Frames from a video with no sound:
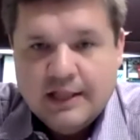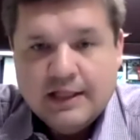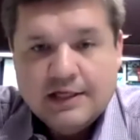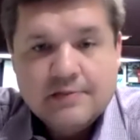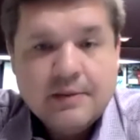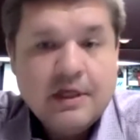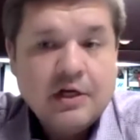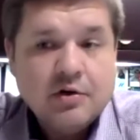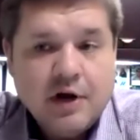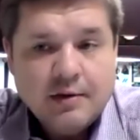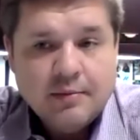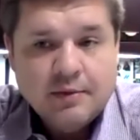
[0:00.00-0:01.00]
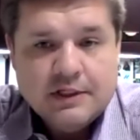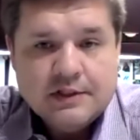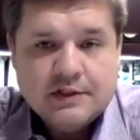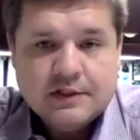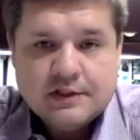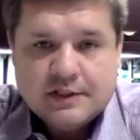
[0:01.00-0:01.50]
That has been incredibly
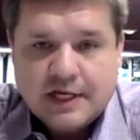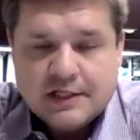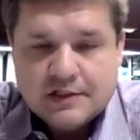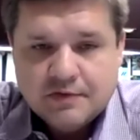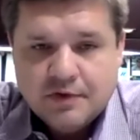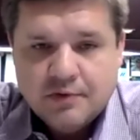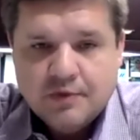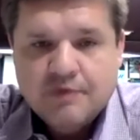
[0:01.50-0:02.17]
successful.